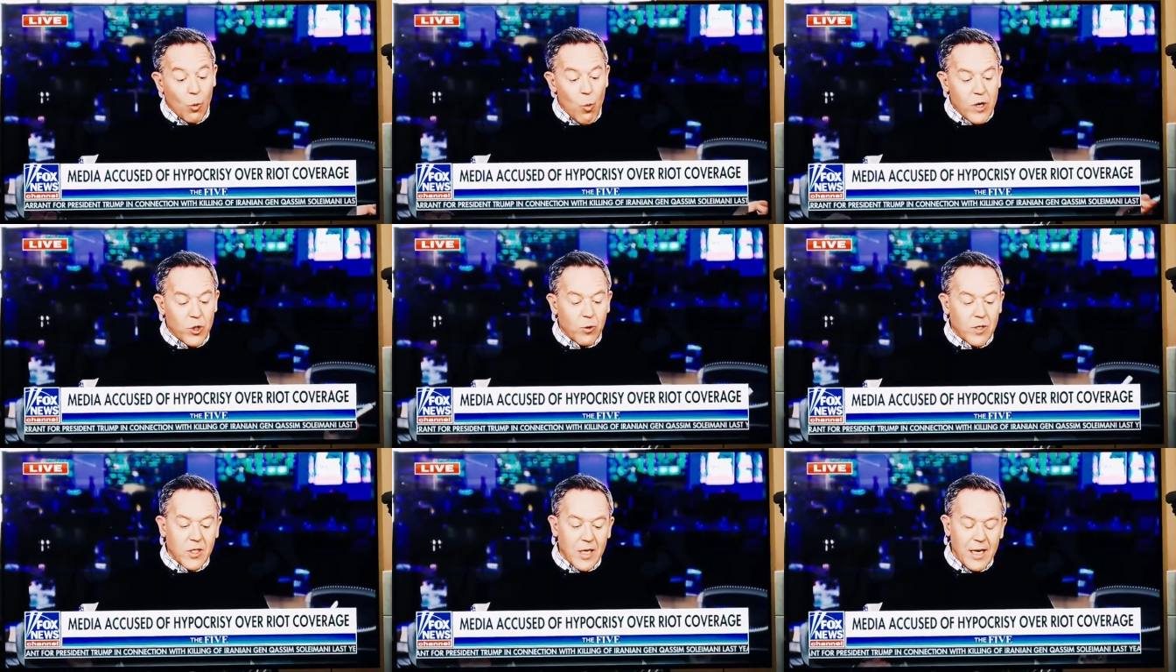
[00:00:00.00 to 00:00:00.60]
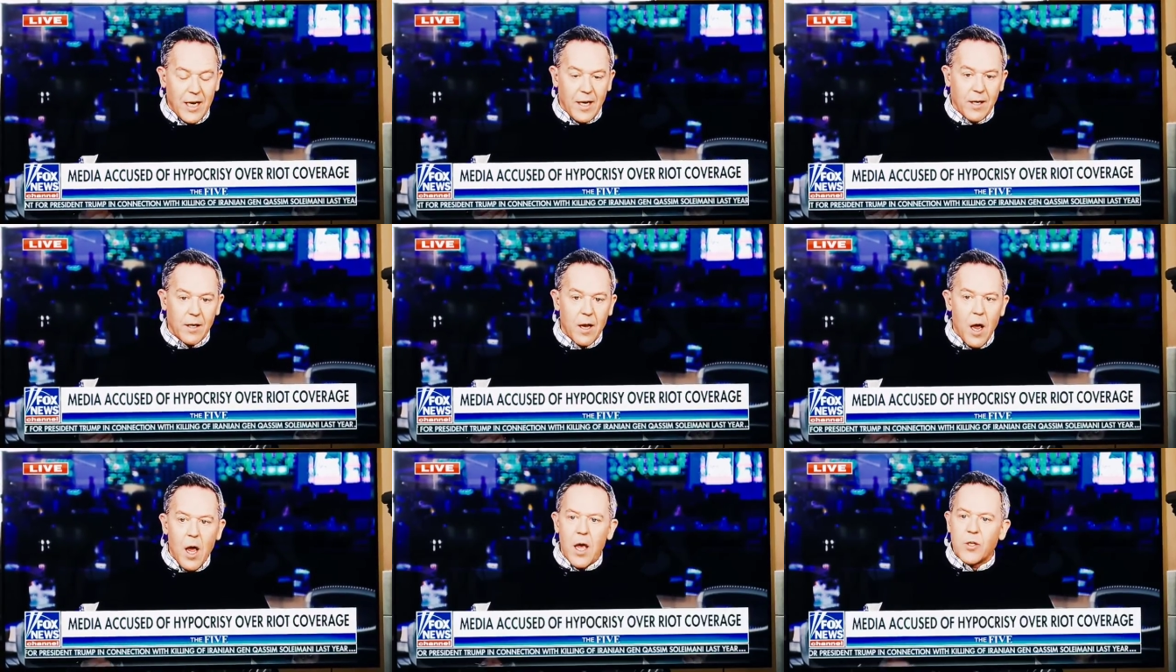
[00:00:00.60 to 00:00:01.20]
So what you're
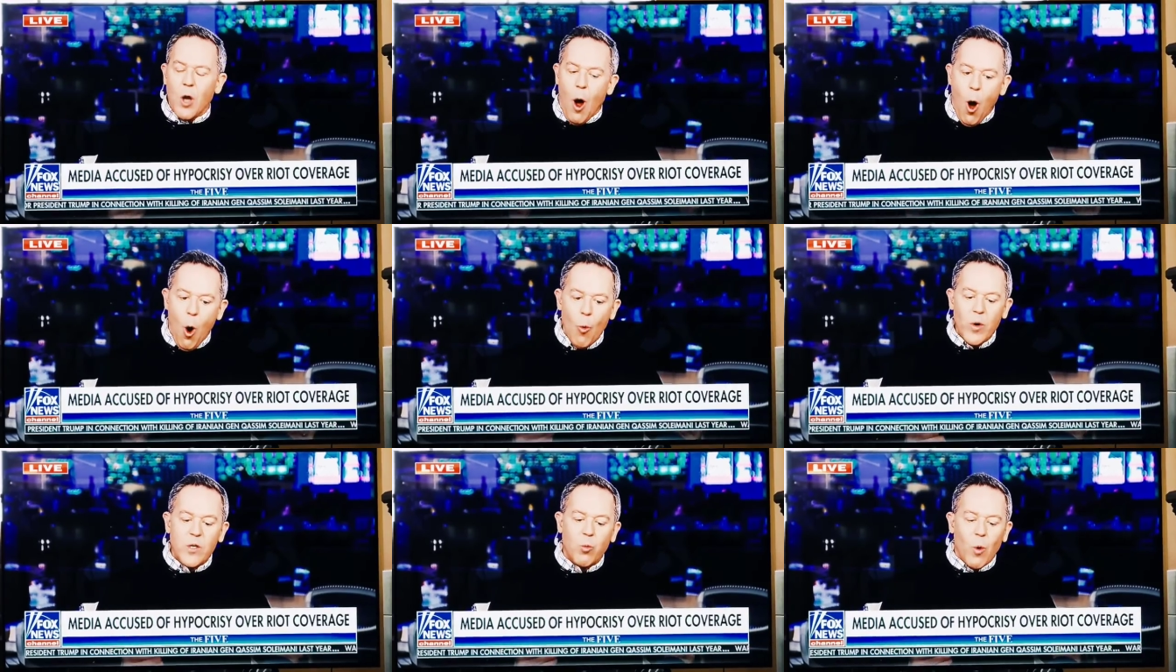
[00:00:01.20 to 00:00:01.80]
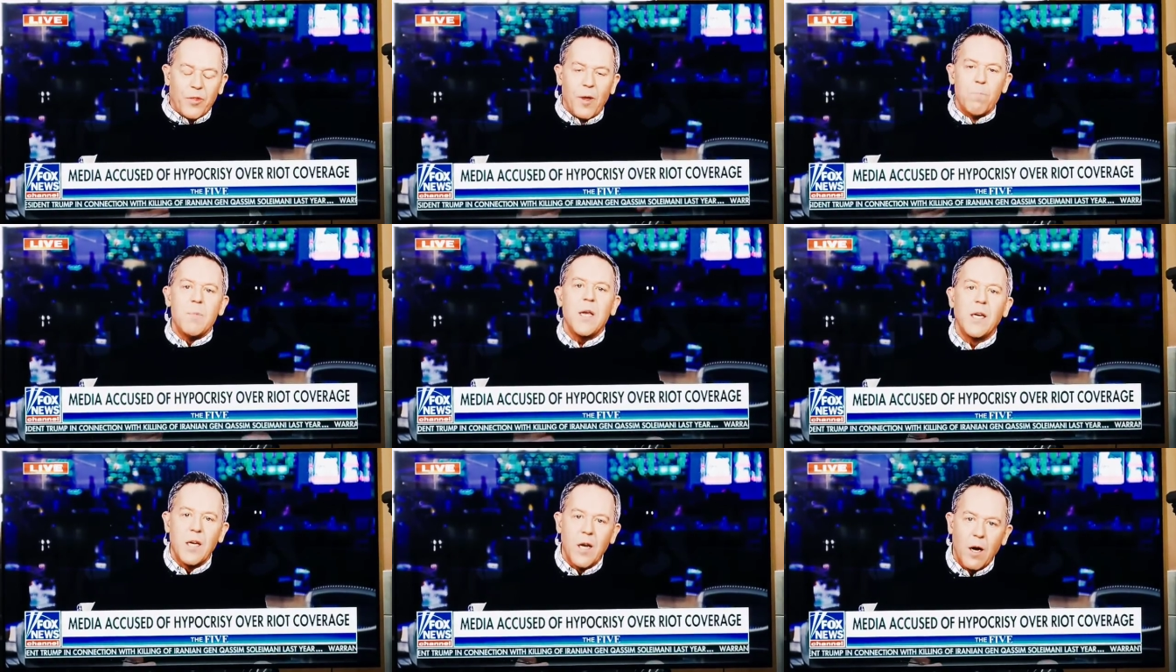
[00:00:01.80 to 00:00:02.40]
seeing is always what the
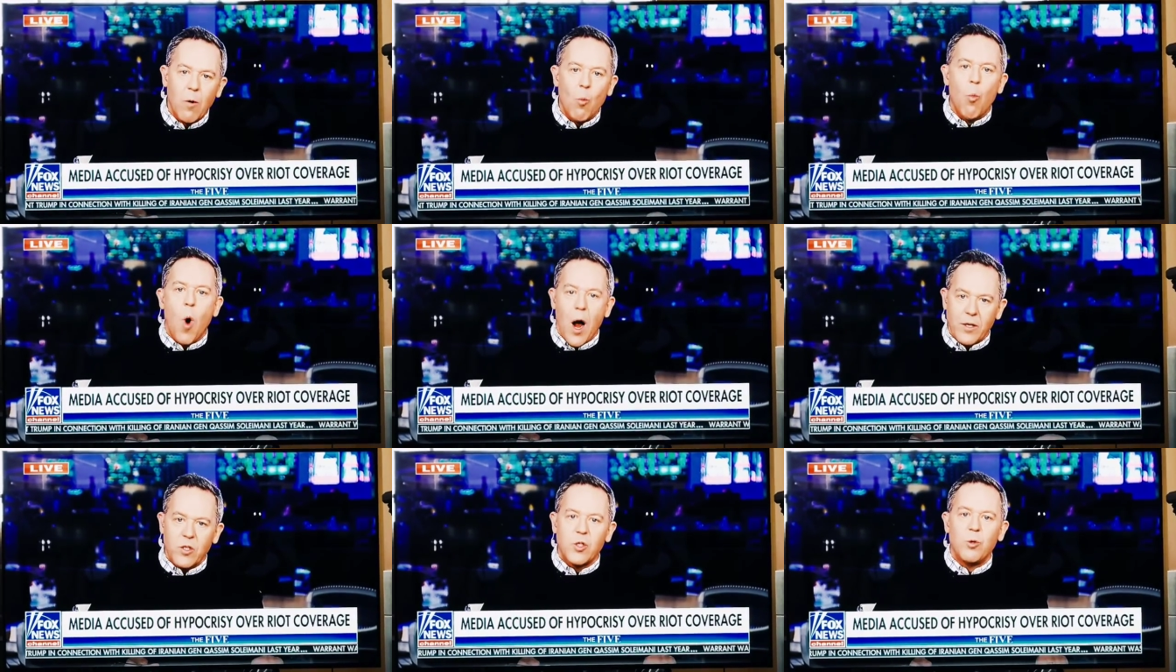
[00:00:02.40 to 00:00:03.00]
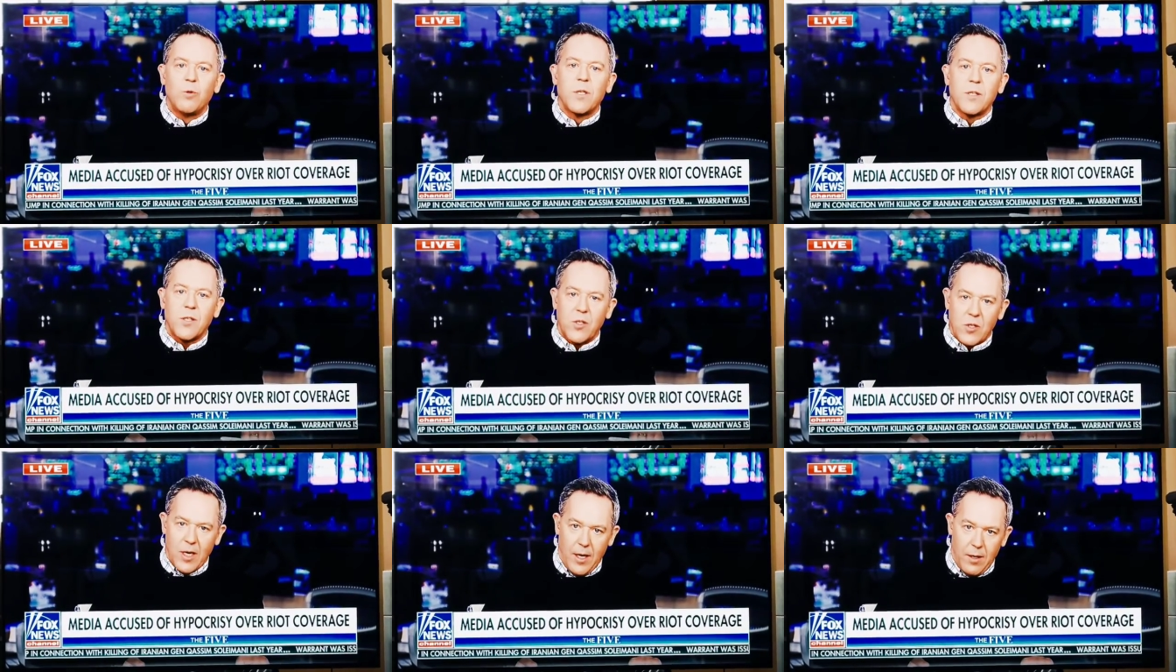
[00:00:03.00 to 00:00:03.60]
media wants you to
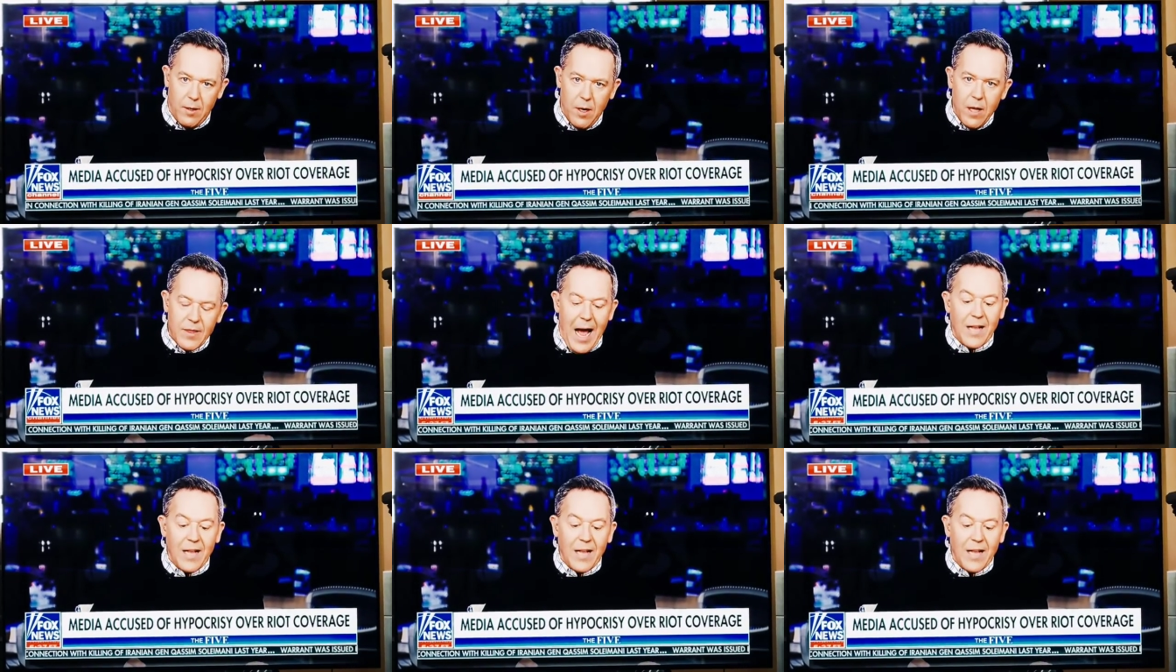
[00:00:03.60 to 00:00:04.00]
see.